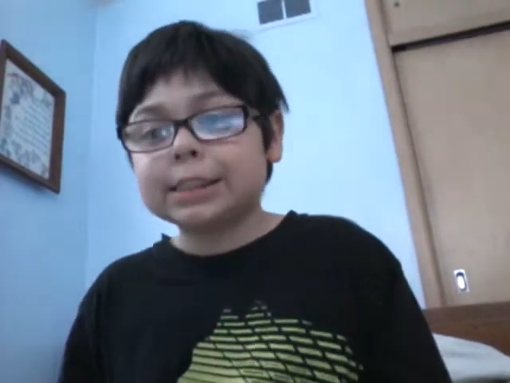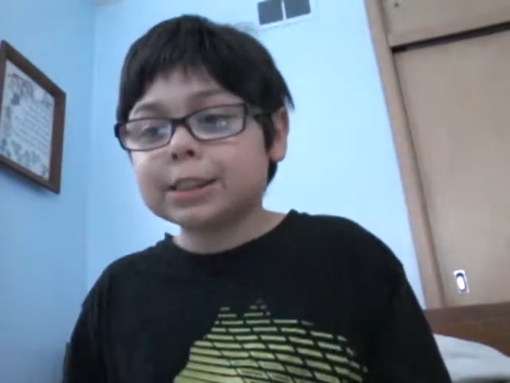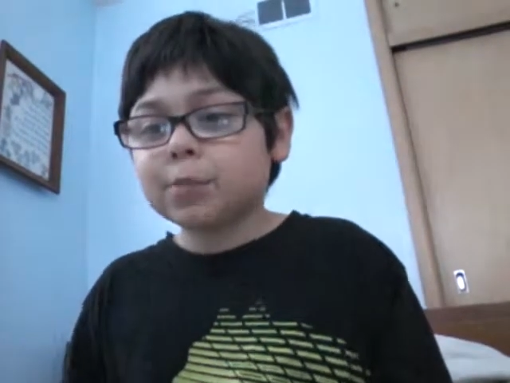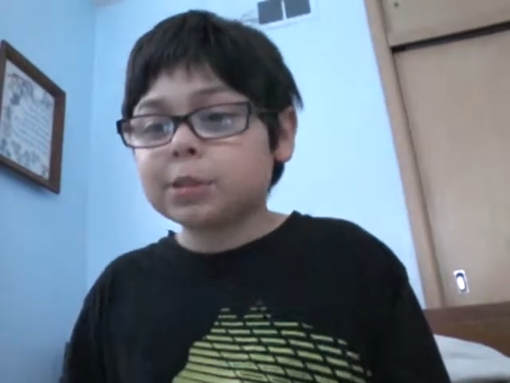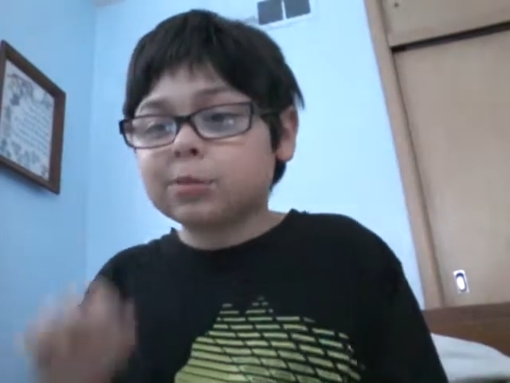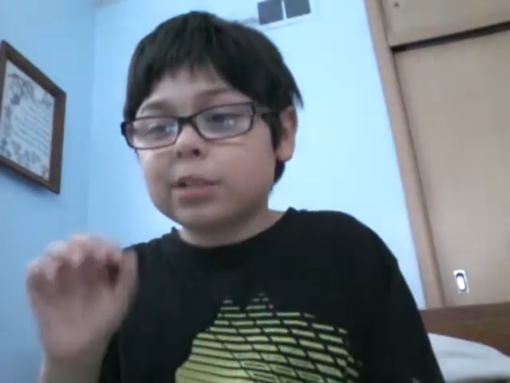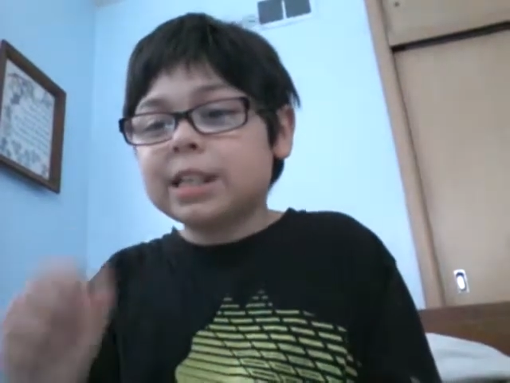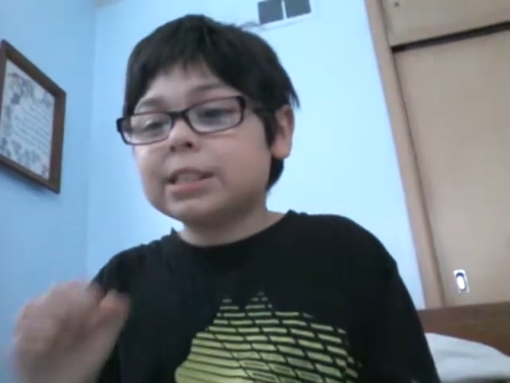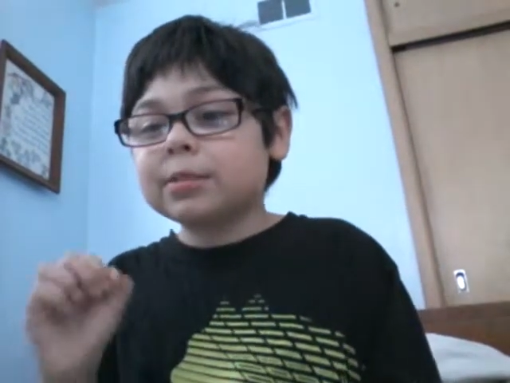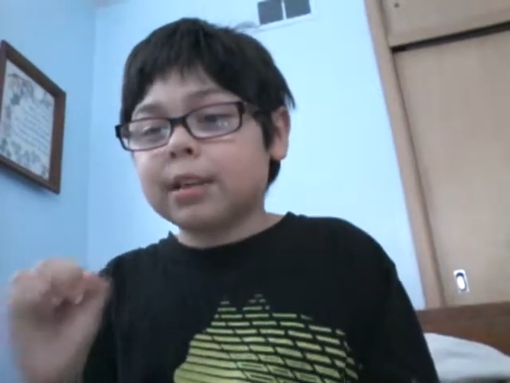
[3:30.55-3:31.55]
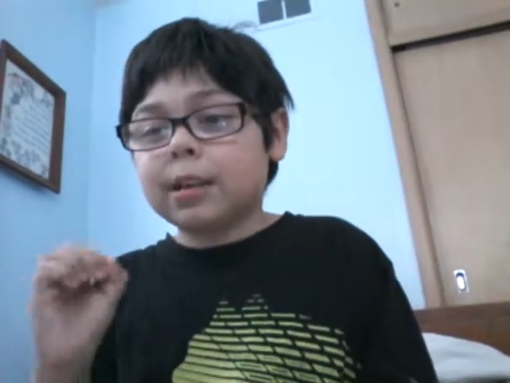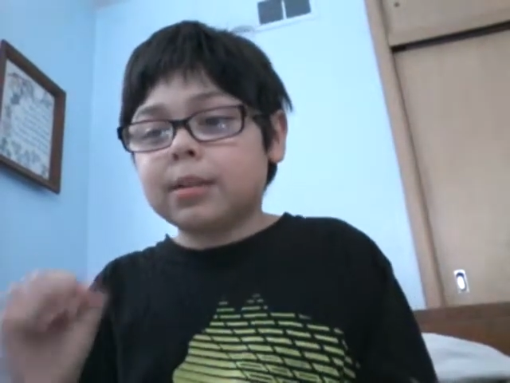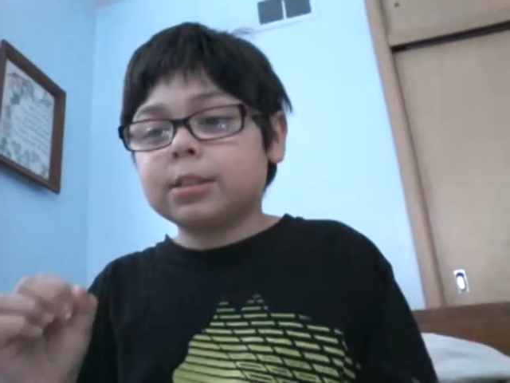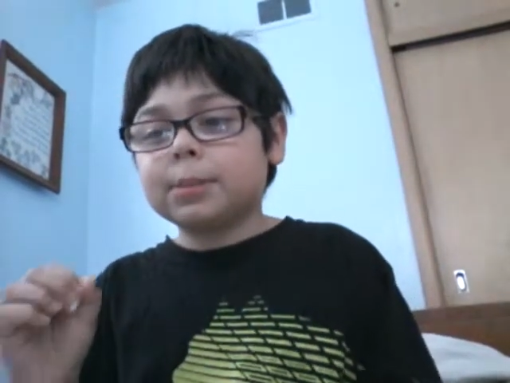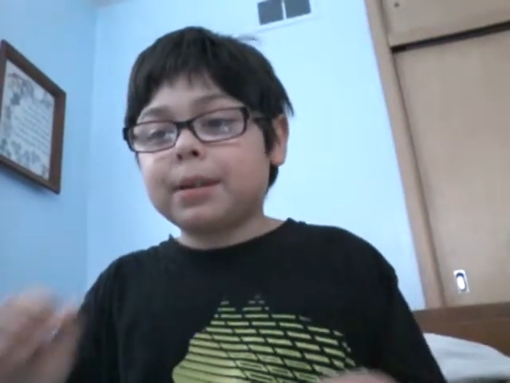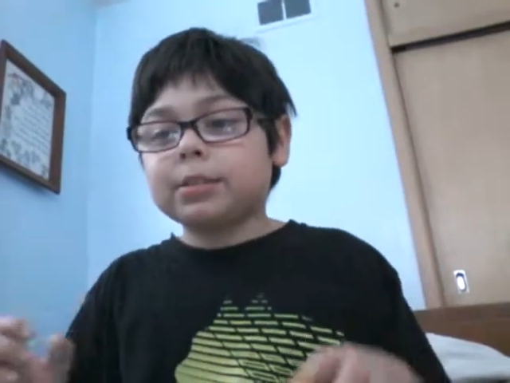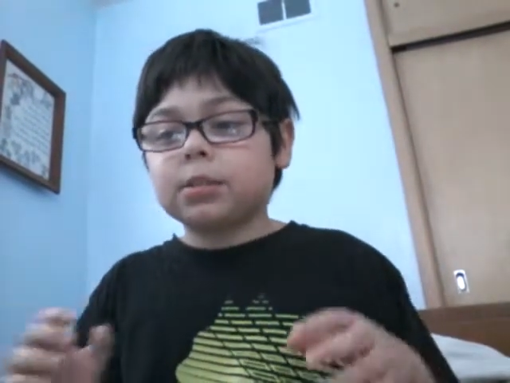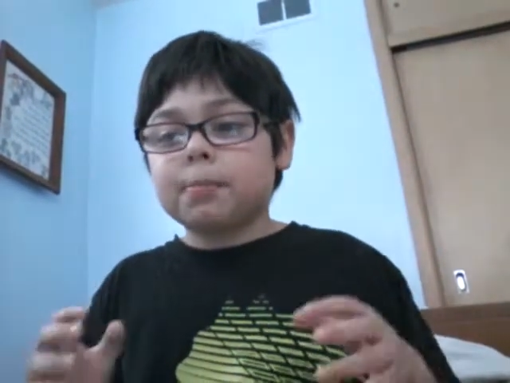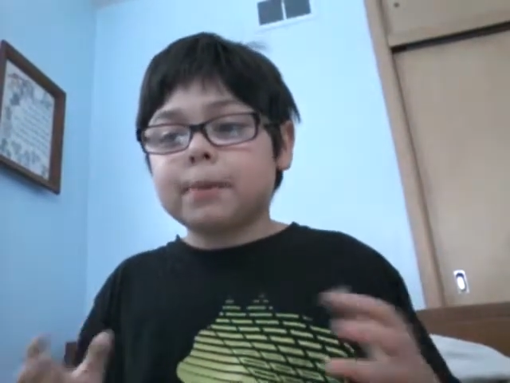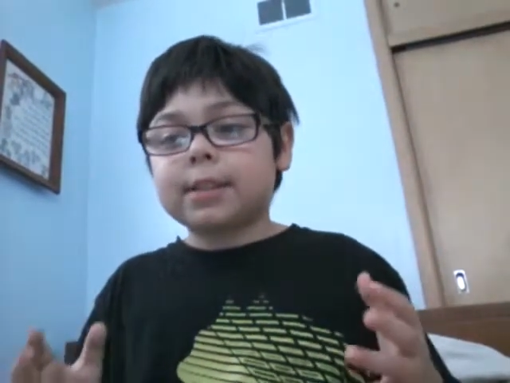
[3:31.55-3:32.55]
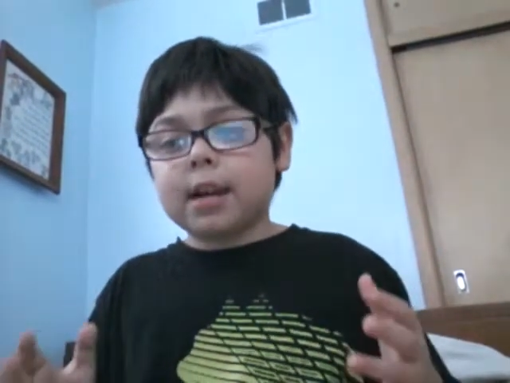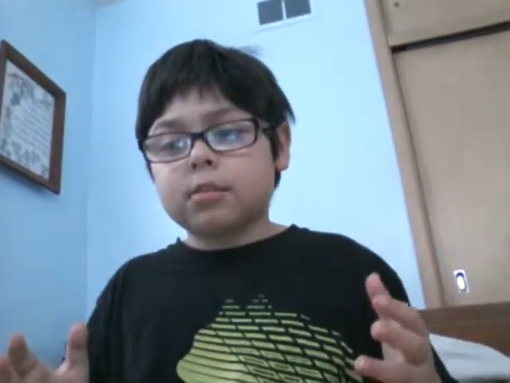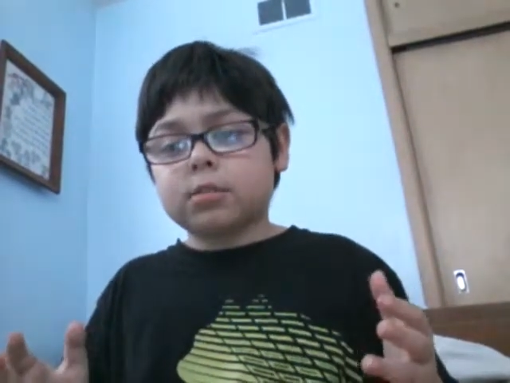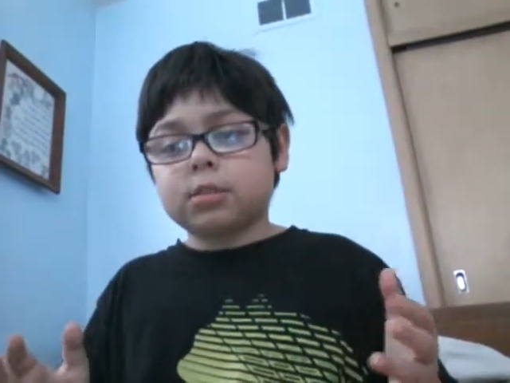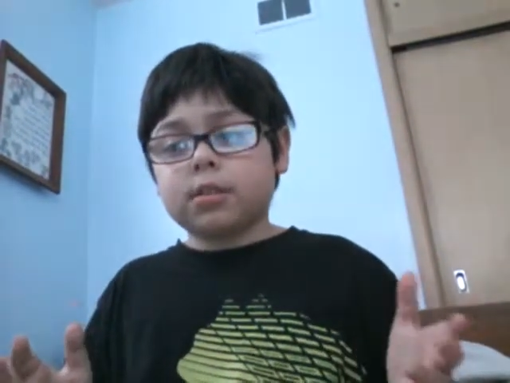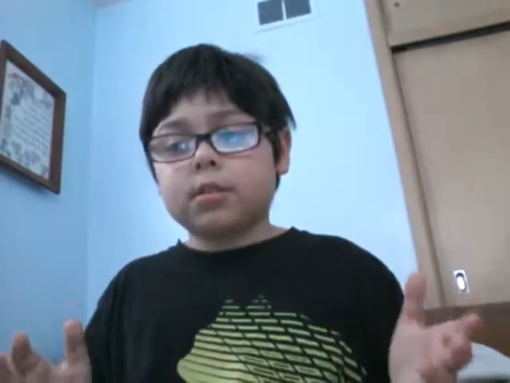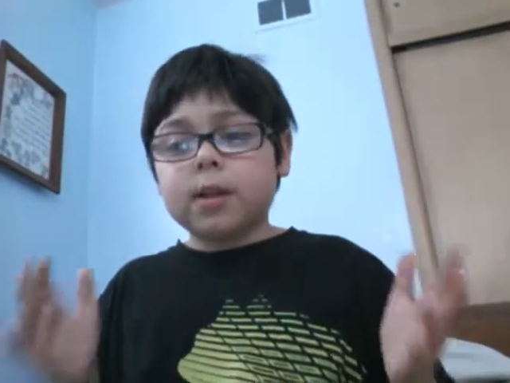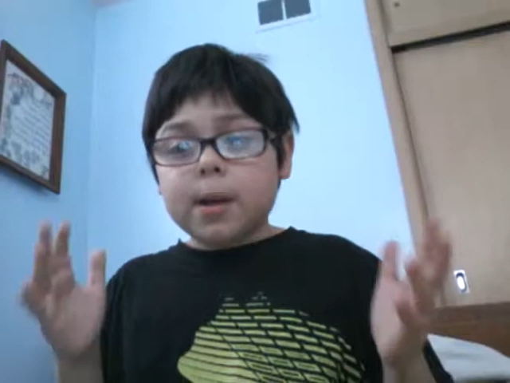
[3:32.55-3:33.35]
So this one is around is about to McDonald's still,